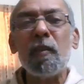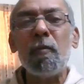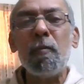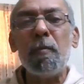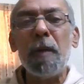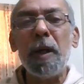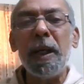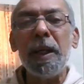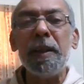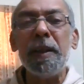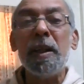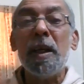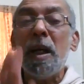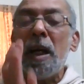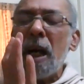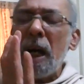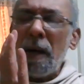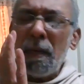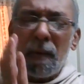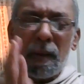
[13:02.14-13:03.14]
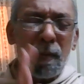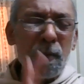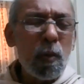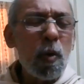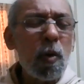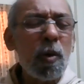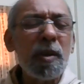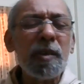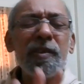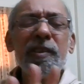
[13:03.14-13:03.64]
of mind, our
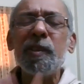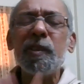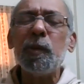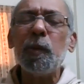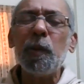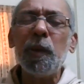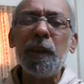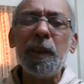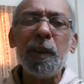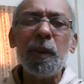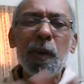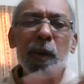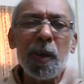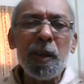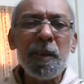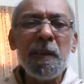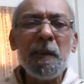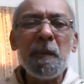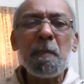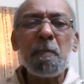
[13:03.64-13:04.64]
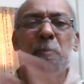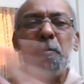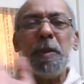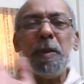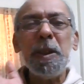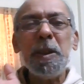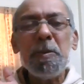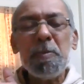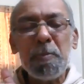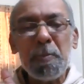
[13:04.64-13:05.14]
focus is only on
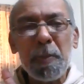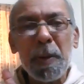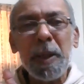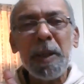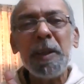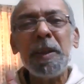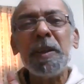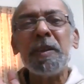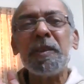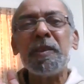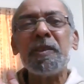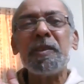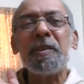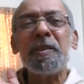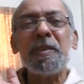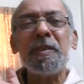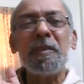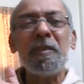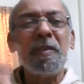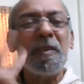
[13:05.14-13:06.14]
being prayers.